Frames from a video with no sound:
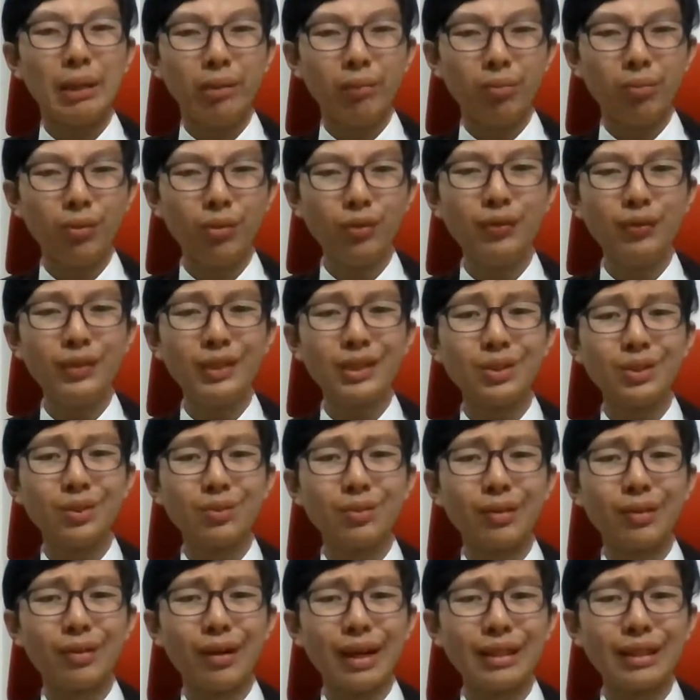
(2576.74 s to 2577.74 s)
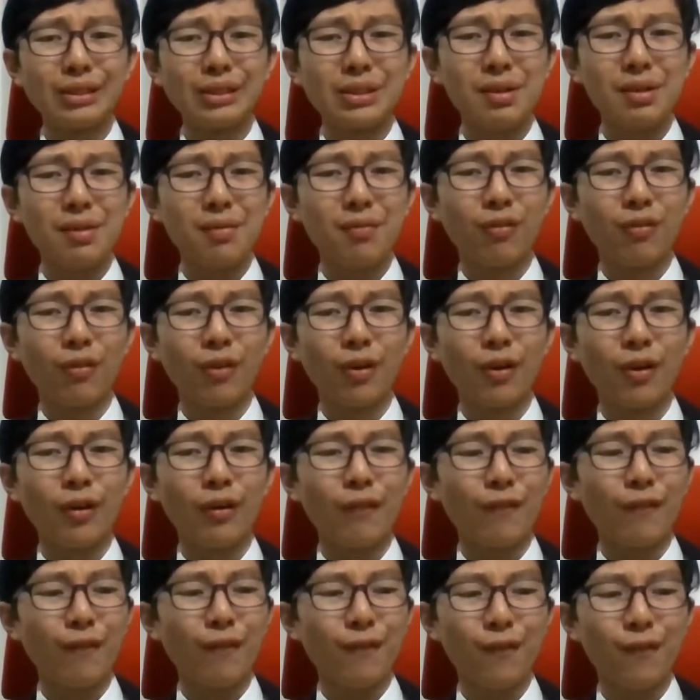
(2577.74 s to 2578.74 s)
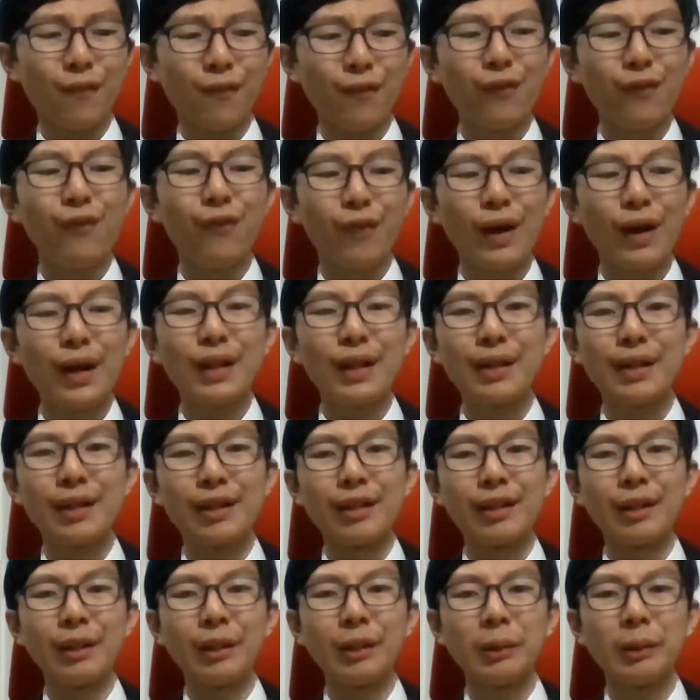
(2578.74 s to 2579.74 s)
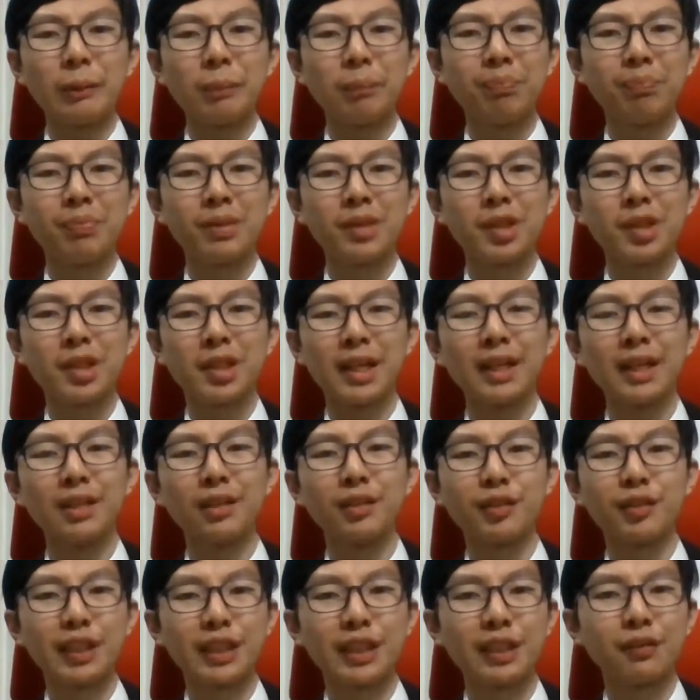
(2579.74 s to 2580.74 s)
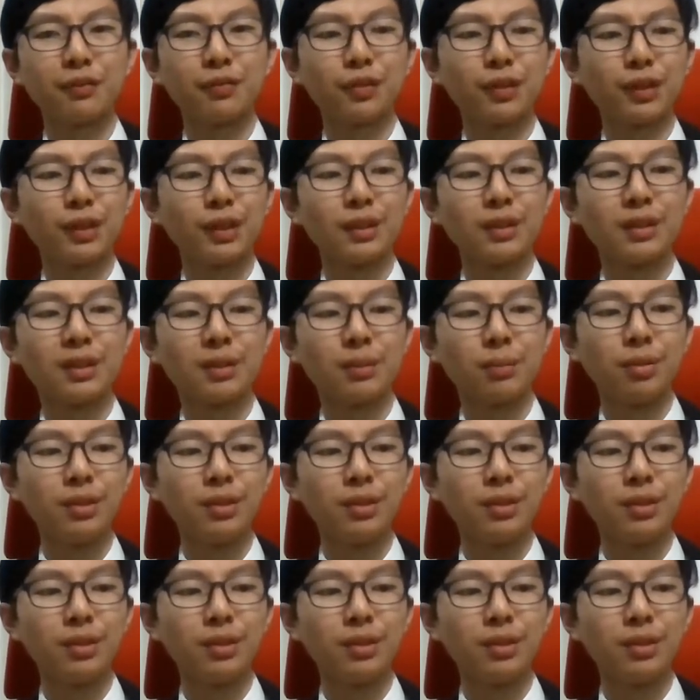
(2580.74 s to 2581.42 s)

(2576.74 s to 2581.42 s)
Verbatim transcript: movie to watch for fun rather than for some